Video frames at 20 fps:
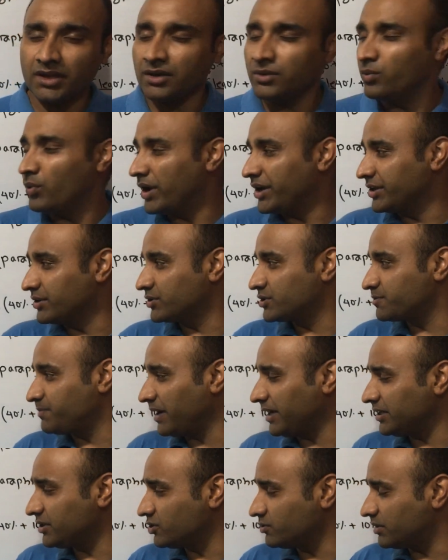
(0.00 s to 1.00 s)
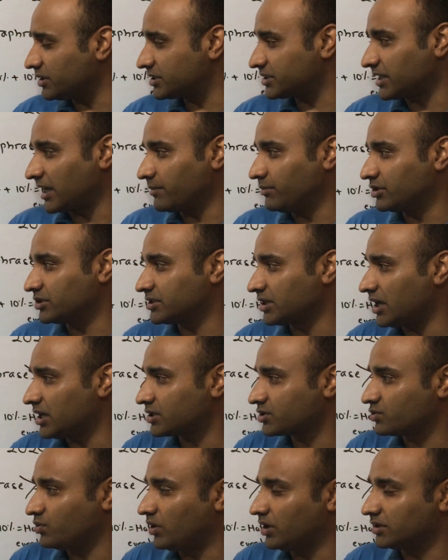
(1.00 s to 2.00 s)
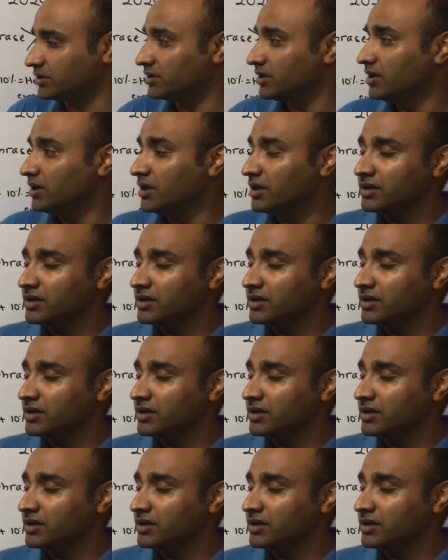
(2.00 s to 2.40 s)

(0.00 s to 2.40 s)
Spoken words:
When you spend too much time on task 1,